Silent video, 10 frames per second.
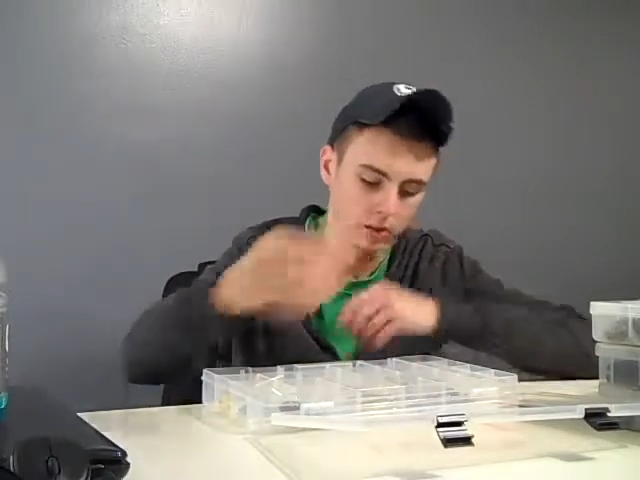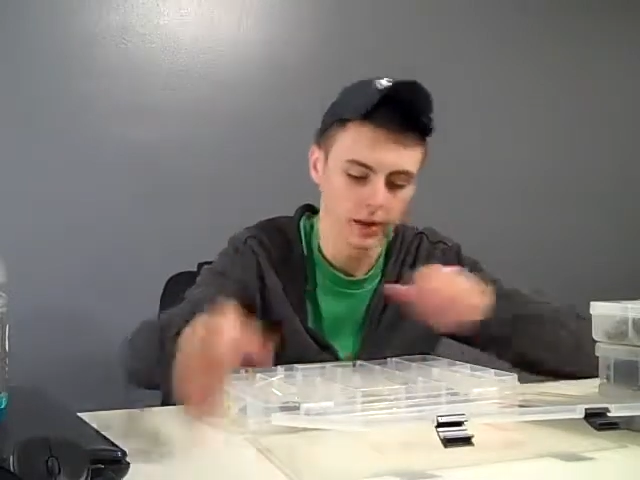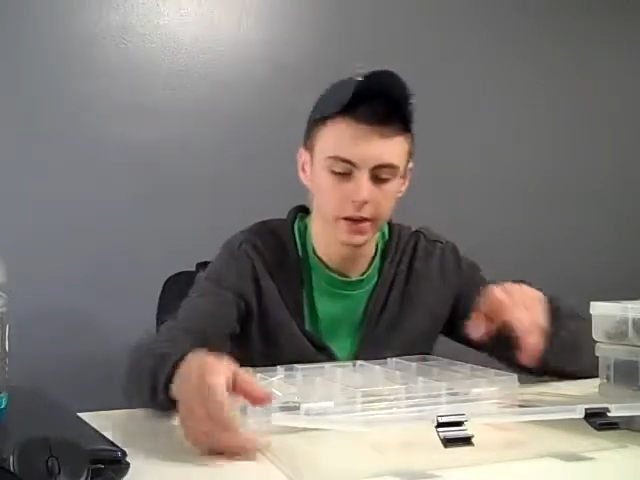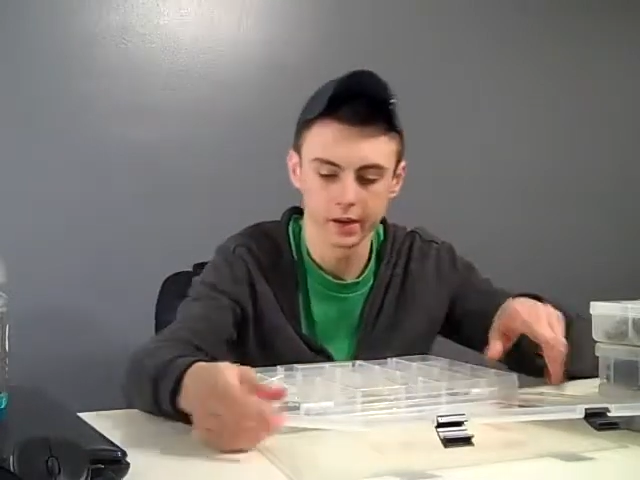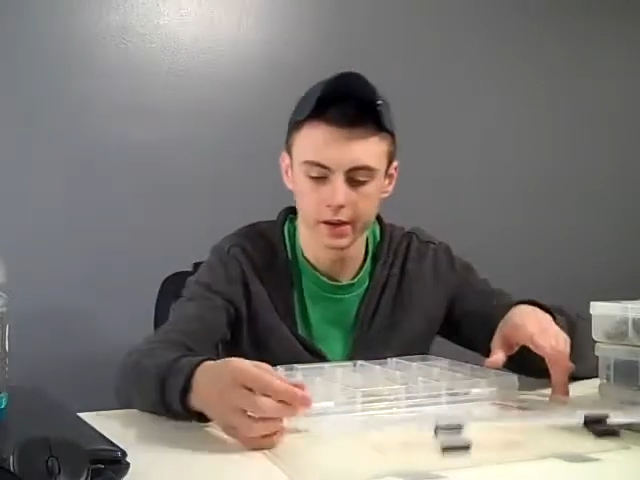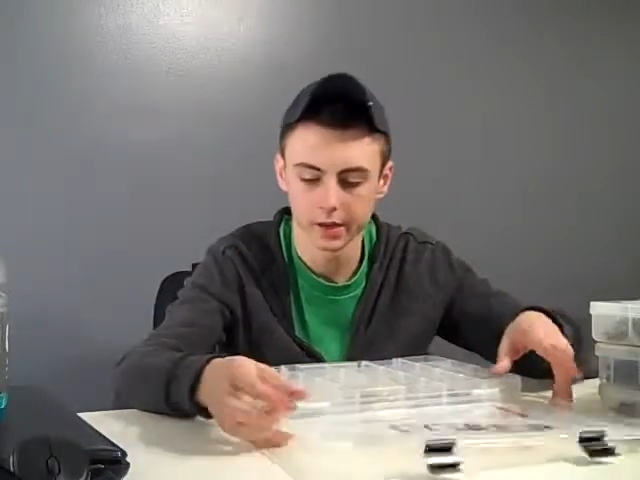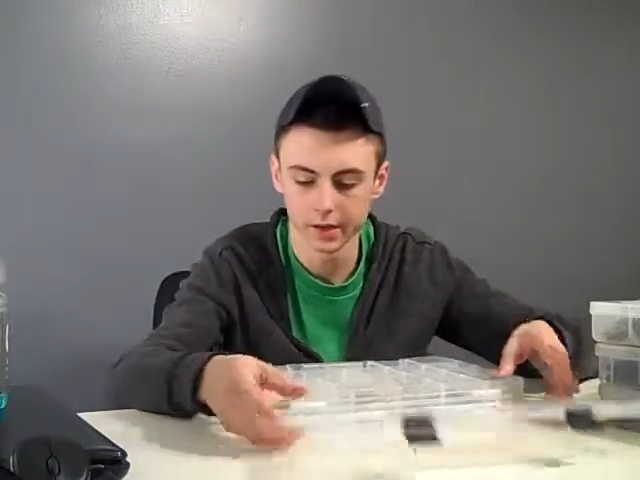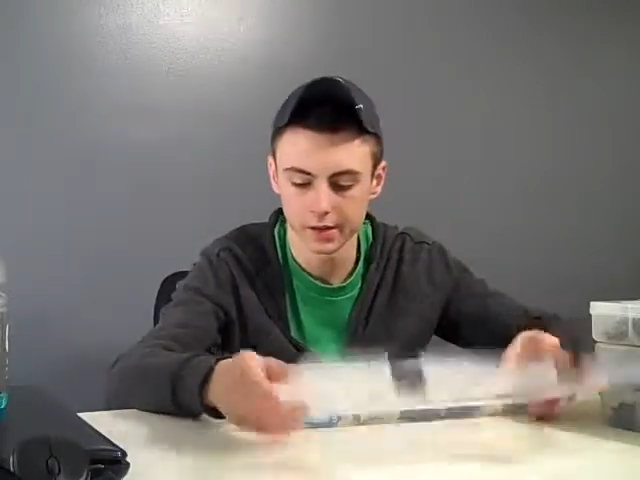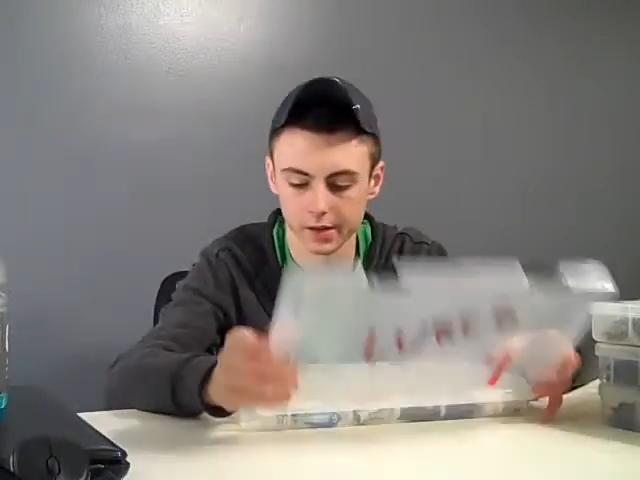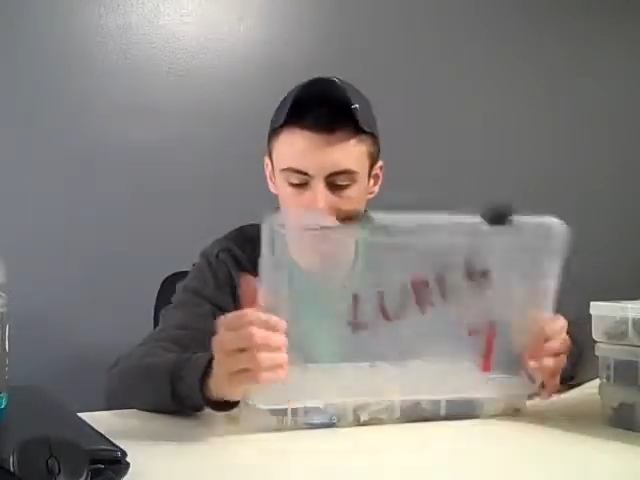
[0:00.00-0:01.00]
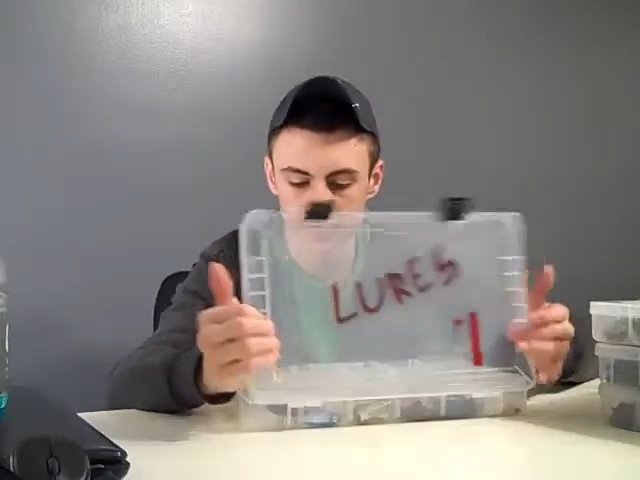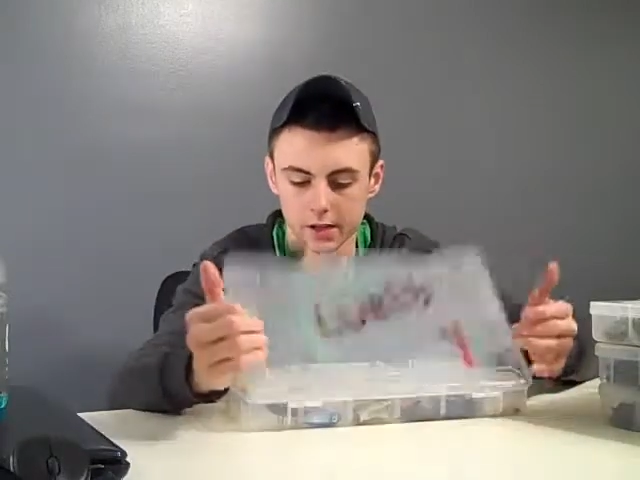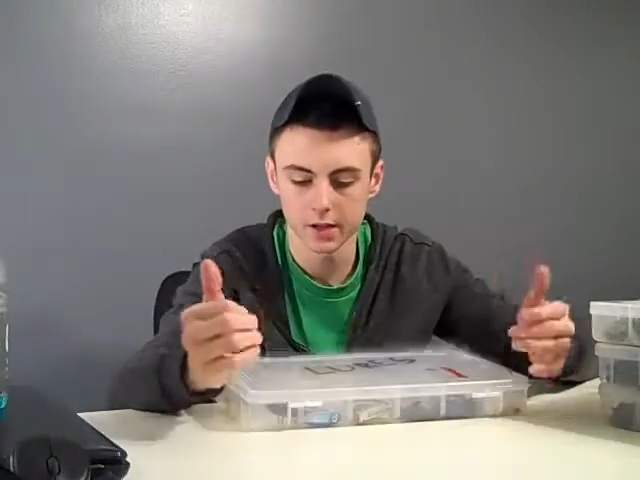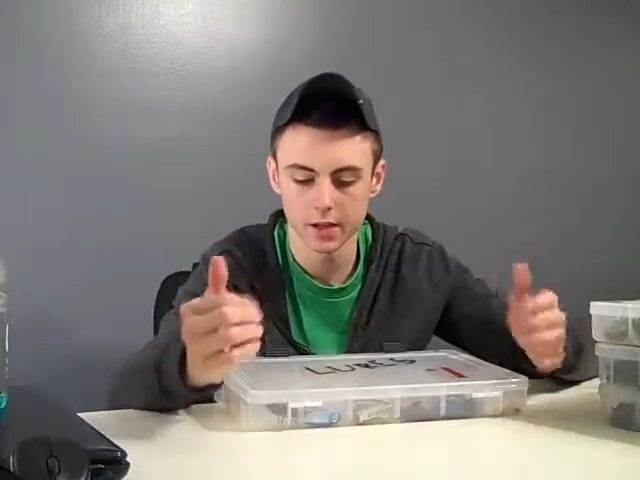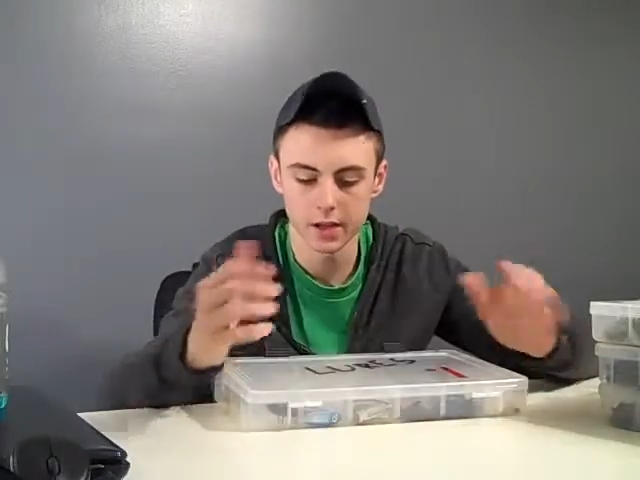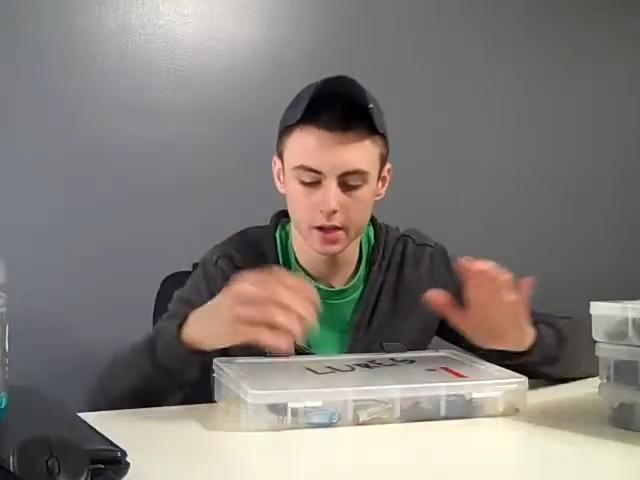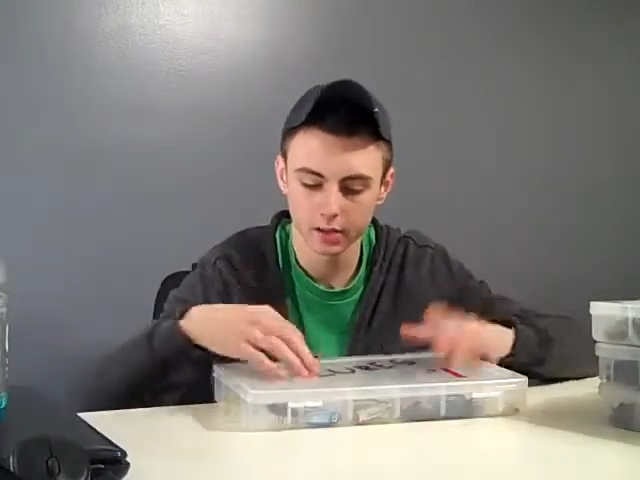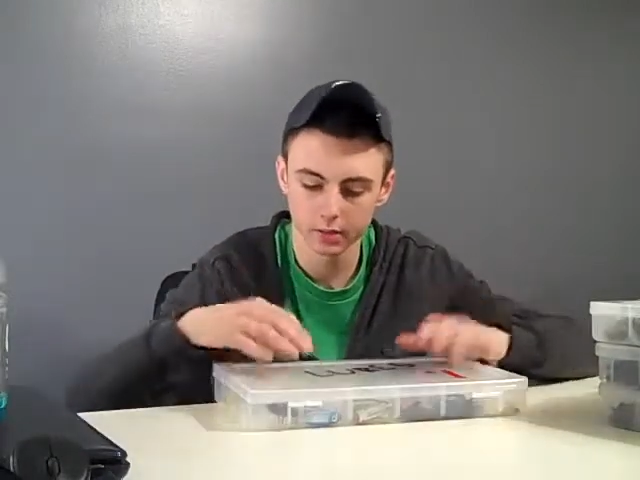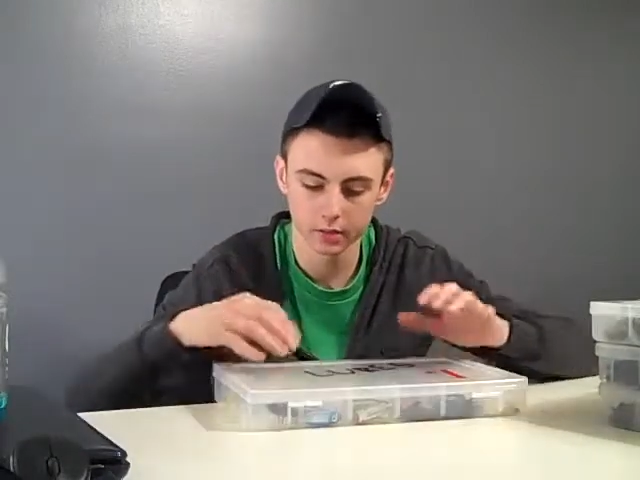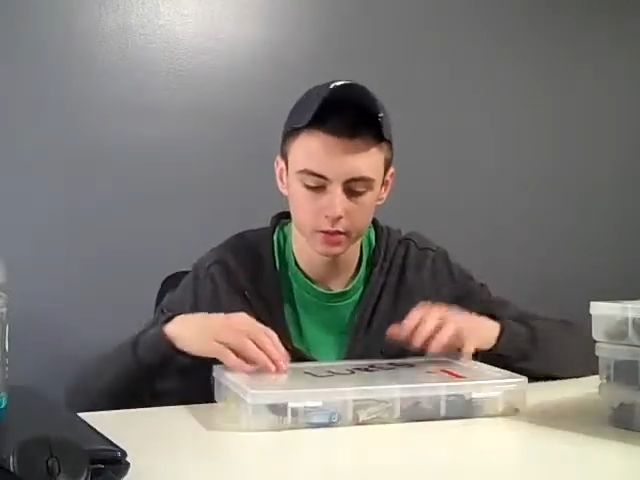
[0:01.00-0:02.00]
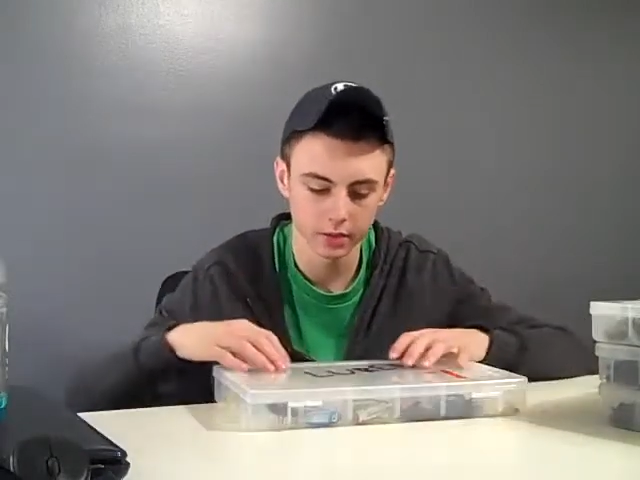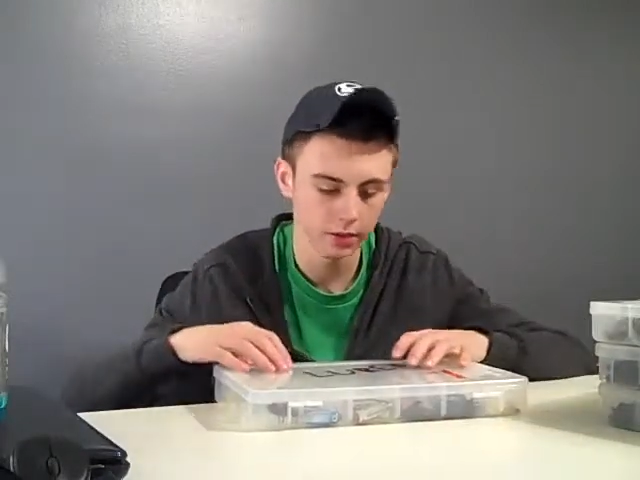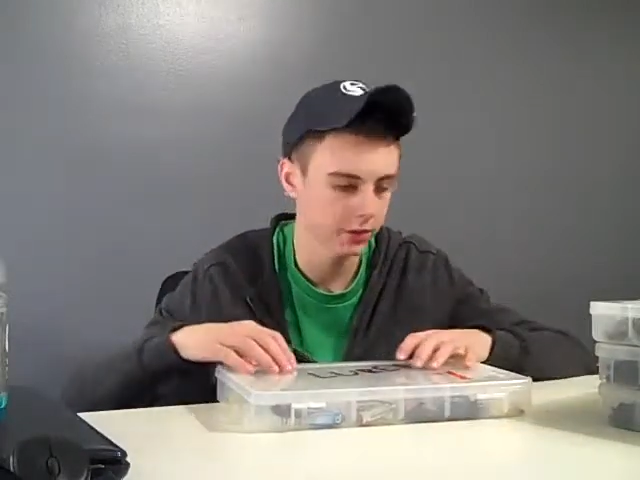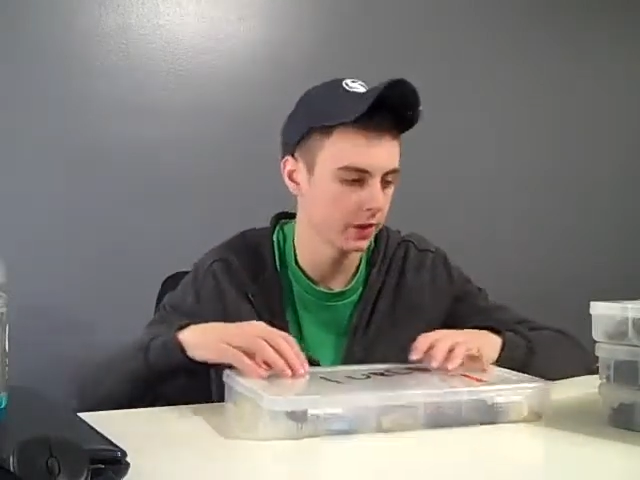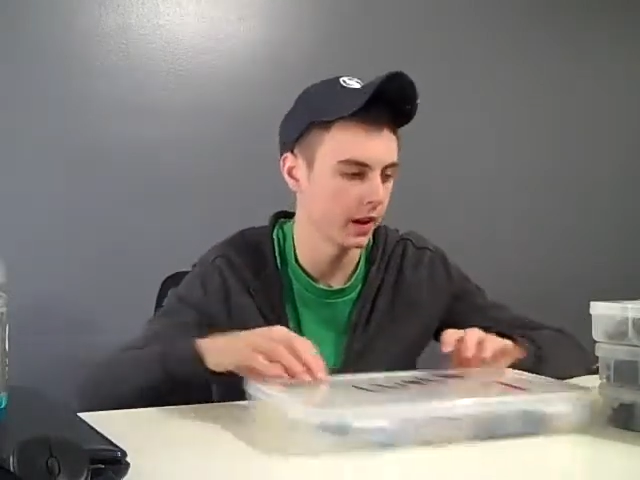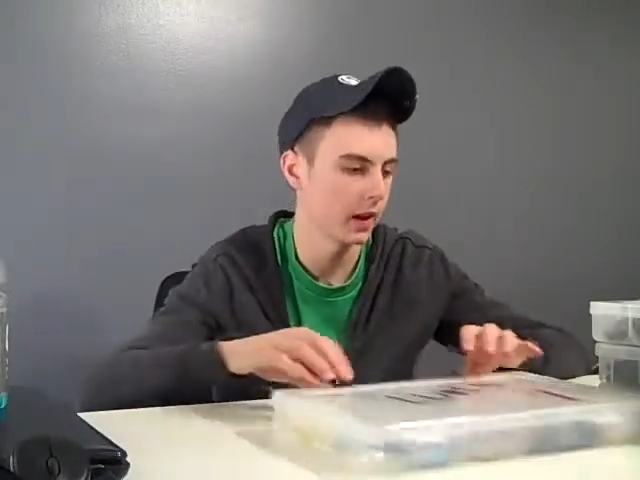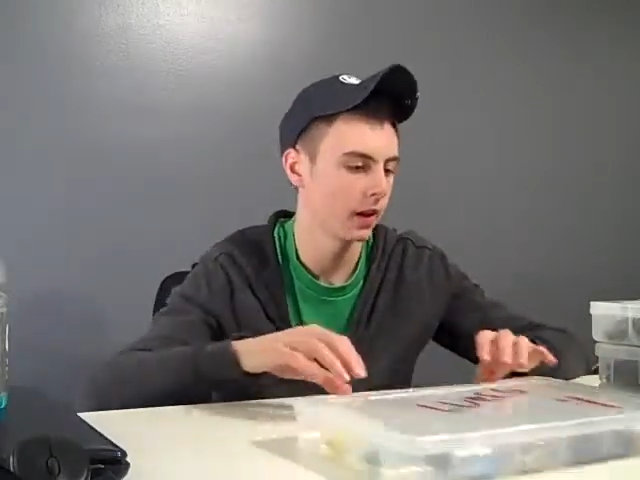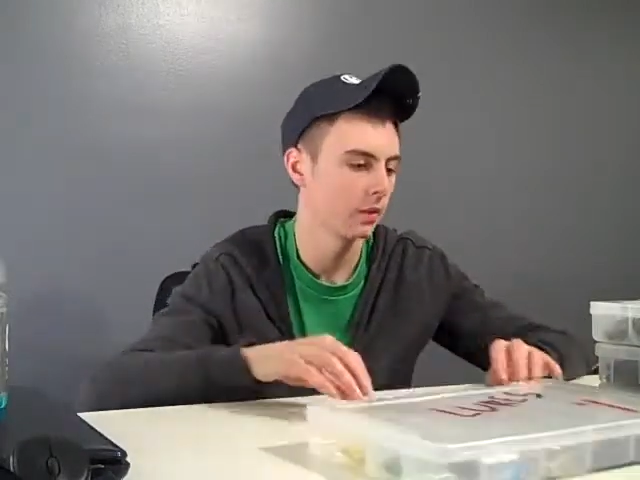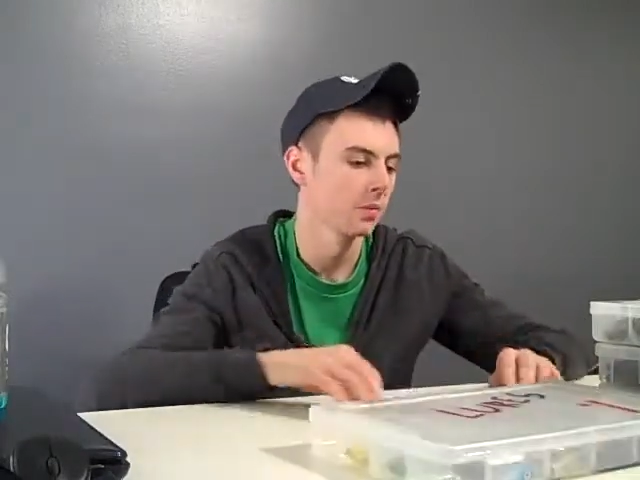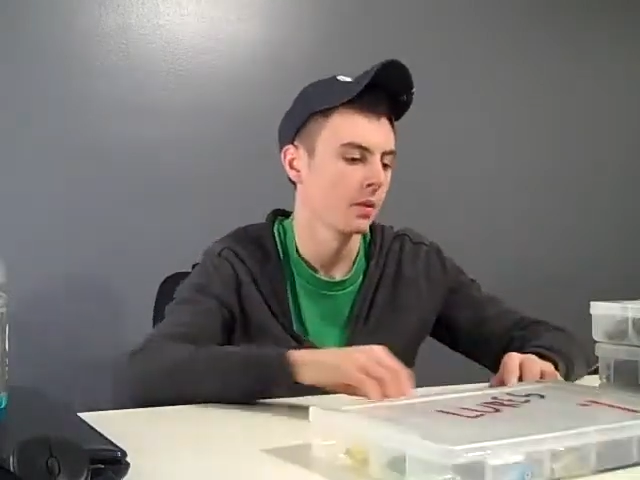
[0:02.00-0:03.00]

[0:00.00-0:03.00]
And yeah, there's that.